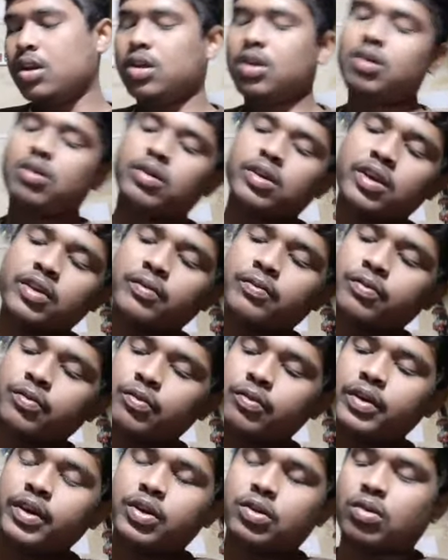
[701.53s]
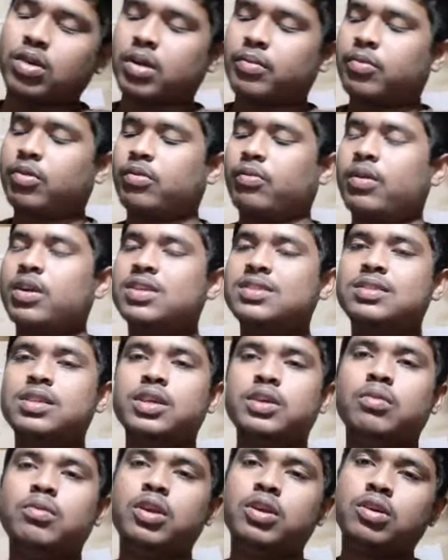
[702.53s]
Now if we talk about what is the
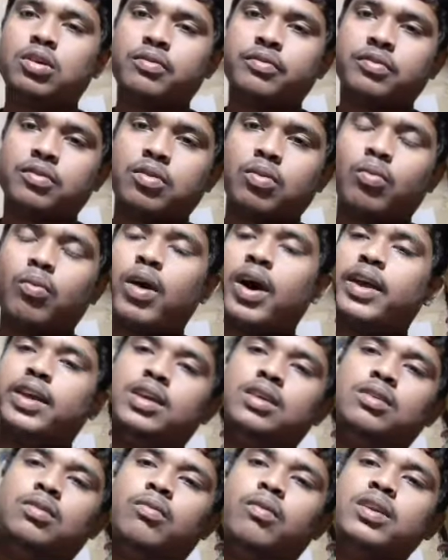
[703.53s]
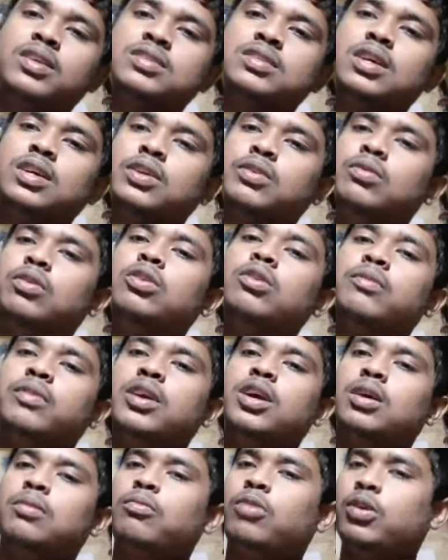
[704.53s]
unit of Y, what is the unit of
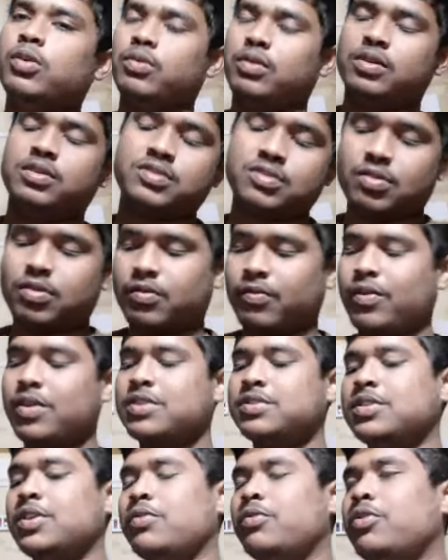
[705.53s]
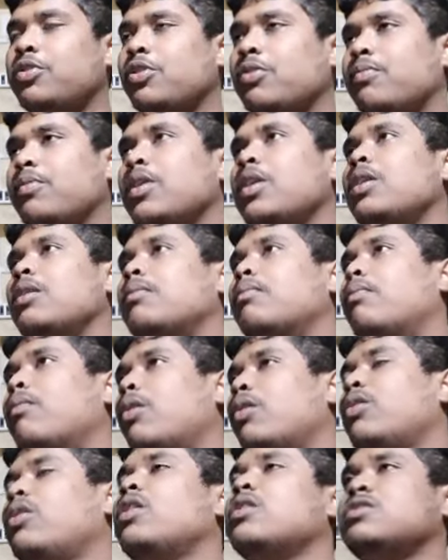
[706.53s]
Young modulus, what is the unit of
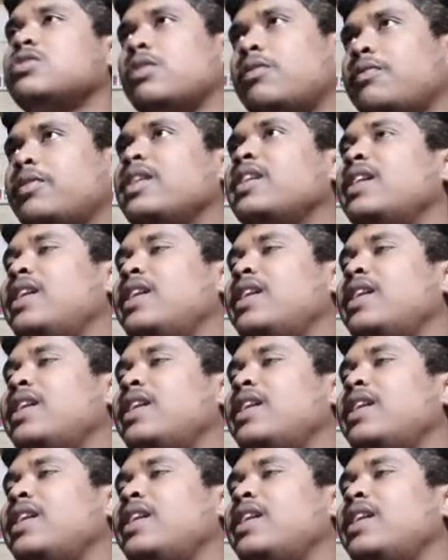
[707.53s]
modulus of